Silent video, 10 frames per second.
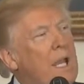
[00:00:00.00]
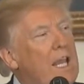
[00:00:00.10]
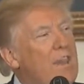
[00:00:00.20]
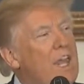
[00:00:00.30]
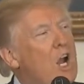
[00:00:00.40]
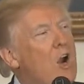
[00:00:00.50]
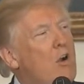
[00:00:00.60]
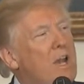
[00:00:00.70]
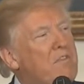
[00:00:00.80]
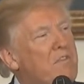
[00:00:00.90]
And they are
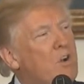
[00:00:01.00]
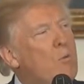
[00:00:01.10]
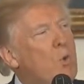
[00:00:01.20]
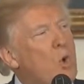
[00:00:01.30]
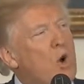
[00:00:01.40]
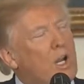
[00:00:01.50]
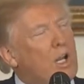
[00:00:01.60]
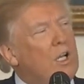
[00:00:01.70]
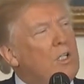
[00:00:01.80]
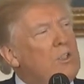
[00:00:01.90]
a firm warning
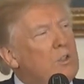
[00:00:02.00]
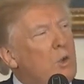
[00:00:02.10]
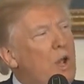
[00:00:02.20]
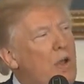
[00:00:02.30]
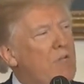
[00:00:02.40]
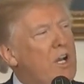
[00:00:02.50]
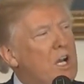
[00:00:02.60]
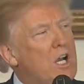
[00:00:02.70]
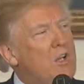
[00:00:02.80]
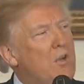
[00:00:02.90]
to every
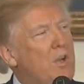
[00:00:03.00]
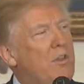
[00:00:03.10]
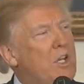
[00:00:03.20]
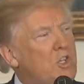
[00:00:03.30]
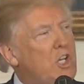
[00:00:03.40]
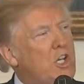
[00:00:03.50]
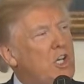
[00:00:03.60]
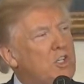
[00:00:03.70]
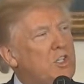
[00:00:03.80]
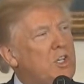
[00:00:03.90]
country that
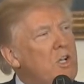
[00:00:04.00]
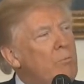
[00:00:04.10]
cheats,